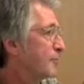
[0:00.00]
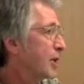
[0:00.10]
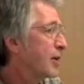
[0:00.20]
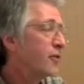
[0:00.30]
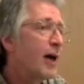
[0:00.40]

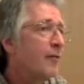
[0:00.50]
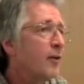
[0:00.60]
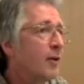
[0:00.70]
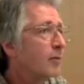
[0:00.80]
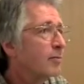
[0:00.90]
and drive
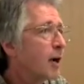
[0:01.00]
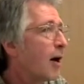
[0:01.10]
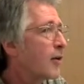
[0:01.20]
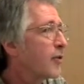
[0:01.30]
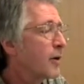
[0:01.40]
your
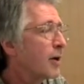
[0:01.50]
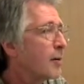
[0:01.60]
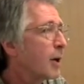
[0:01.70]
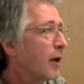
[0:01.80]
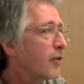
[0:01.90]
car
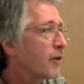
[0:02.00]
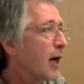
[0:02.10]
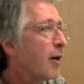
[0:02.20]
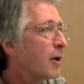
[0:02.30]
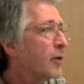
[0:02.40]
200 miles an
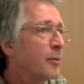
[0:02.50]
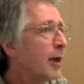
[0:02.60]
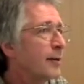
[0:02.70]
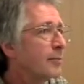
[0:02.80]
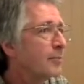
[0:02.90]
hour, you
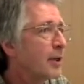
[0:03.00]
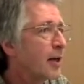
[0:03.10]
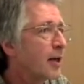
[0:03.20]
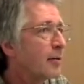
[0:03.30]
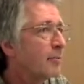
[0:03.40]
might be
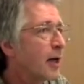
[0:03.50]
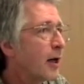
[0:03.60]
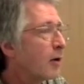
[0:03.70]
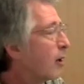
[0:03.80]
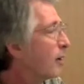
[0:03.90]
like
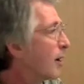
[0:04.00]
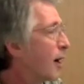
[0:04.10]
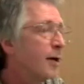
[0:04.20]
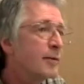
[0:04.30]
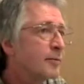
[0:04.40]
Dale
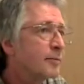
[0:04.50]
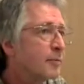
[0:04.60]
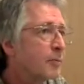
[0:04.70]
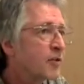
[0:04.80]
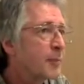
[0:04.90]
Earnhardt and
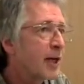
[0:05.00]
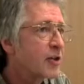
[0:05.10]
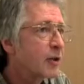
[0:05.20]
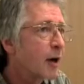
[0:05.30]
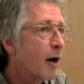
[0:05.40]

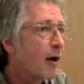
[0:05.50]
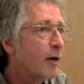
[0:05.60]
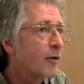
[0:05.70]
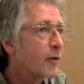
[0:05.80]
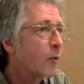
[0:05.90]
smash your car
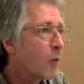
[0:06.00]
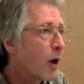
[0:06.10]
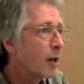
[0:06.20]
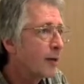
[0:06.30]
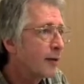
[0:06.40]
into the
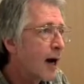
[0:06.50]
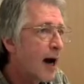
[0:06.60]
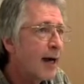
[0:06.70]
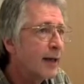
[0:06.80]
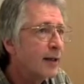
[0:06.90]
wall and
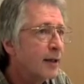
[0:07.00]
die